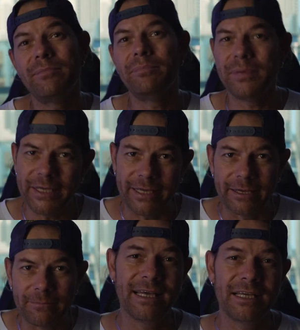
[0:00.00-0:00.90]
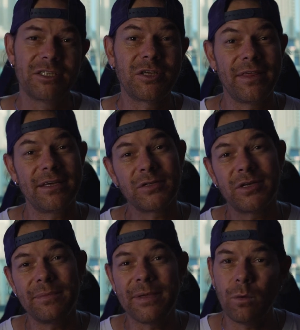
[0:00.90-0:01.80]
B? So there's
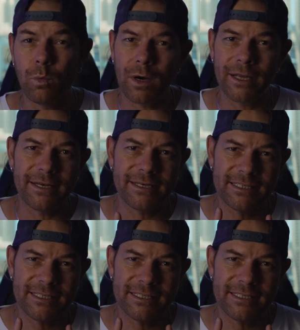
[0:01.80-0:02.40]
going to be one